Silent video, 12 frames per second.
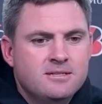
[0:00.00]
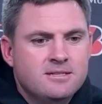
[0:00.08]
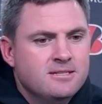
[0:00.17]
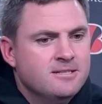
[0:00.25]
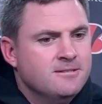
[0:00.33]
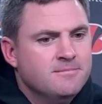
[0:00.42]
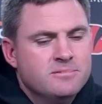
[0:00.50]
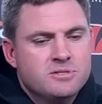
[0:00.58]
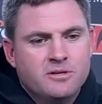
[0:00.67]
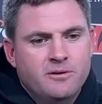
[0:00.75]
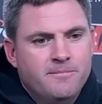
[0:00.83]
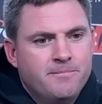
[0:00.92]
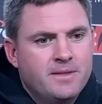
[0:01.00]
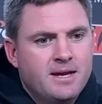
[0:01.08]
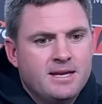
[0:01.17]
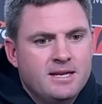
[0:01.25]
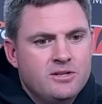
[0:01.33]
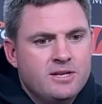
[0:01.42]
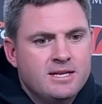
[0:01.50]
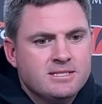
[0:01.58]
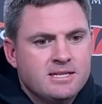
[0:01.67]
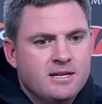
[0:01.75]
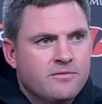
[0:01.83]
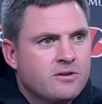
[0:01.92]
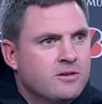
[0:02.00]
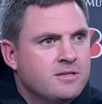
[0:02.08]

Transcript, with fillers: Um, so, again, you can't say enough good